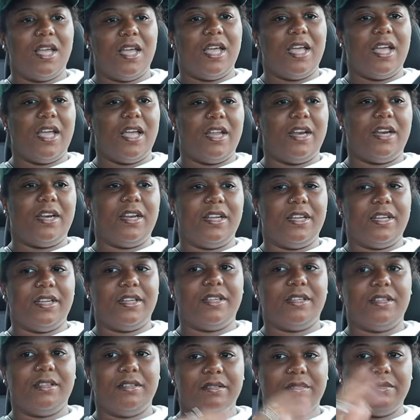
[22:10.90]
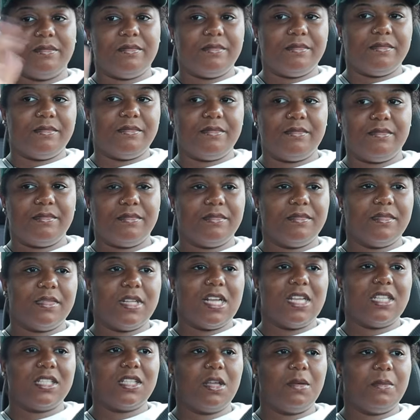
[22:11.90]
And uh,
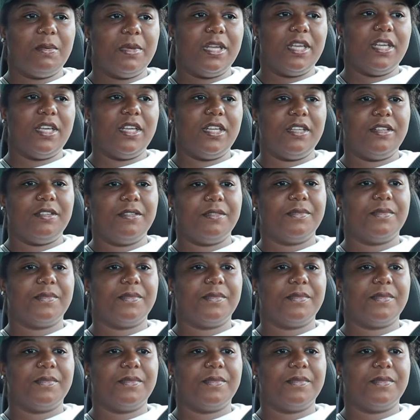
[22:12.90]
that's going to be it.